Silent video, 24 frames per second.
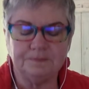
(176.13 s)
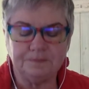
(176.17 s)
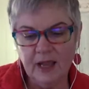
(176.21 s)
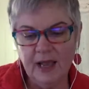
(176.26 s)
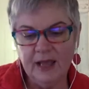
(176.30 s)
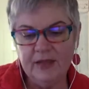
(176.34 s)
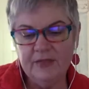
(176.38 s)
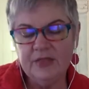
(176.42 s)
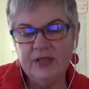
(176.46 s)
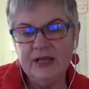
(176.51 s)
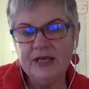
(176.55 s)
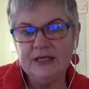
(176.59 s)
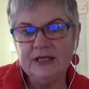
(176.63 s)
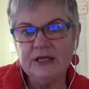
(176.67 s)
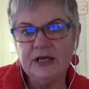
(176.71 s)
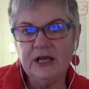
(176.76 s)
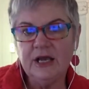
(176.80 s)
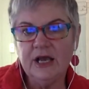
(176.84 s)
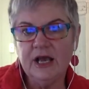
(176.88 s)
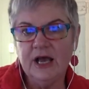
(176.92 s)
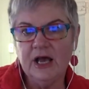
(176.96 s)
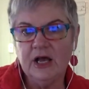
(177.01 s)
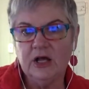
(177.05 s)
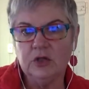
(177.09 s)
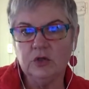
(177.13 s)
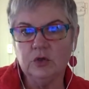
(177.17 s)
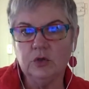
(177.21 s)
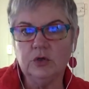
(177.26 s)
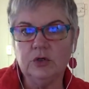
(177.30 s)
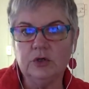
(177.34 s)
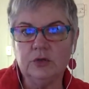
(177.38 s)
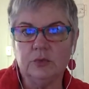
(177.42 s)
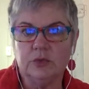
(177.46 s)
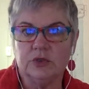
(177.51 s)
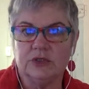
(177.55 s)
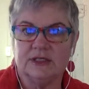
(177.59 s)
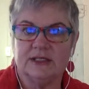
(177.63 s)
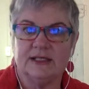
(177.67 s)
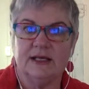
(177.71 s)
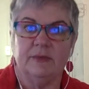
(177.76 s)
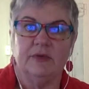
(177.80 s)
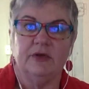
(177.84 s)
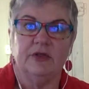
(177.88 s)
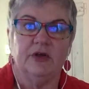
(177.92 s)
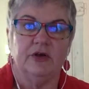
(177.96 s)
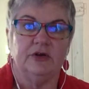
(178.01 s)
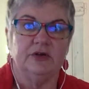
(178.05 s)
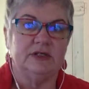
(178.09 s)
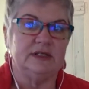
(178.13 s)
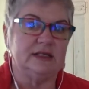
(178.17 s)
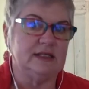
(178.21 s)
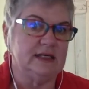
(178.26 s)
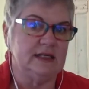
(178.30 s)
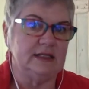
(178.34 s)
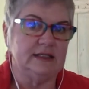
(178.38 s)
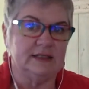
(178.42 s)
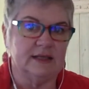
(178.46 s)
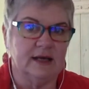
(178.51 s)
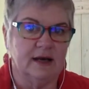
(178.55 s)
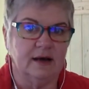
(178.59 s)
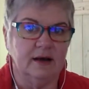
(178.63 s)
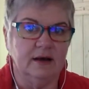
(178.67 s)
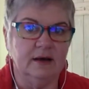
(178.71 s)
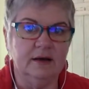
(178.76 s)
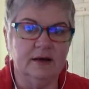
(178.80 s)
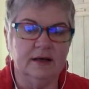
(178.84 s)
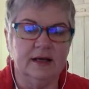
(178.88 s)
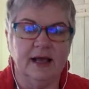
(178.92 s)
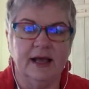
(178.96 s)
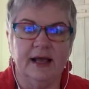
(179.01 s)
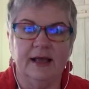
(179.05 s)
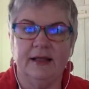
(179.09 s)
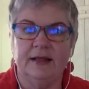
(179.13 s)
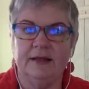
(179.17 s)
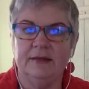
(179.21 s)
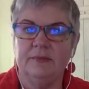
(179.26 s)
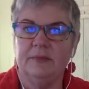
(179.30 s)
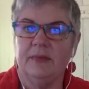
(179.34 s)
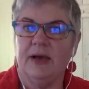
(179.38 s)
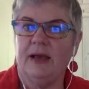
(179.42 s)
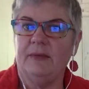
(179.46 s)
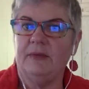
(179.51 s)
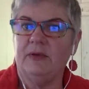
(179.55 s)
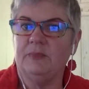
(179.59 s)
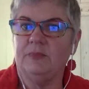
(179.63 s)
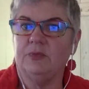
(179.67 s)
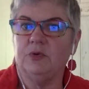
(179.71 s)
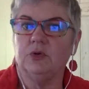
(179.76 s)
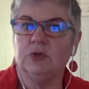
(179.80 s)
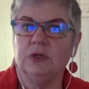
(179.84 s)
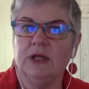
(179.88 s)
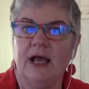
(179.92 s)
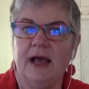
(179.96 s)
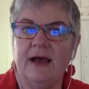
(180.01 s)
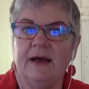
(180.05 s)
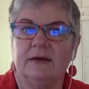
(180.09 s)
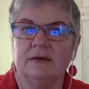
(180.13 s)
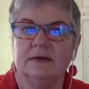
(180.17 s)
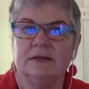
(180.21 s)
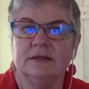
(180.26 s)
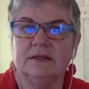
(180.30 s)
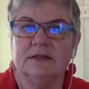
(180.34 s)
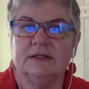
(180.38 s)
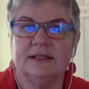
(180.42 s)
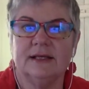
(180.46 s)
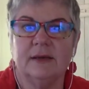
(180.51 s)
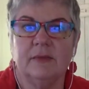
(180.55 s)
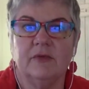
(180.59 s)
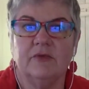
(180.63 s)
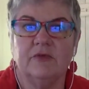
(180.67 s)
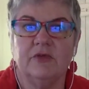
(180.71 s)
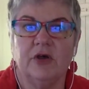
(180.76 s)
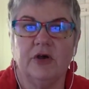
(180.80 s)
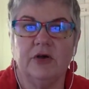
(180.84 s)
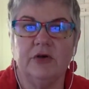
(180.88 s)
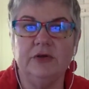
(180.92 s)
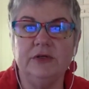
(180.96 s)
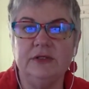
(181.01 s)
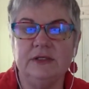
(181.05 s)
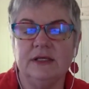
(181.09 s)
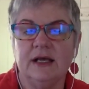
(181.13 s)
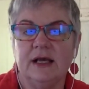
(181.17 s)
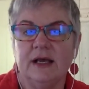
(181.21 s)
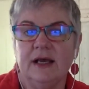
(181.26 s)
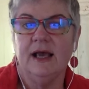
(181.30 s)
and then look at what some of those things are and maybe pull out some of those.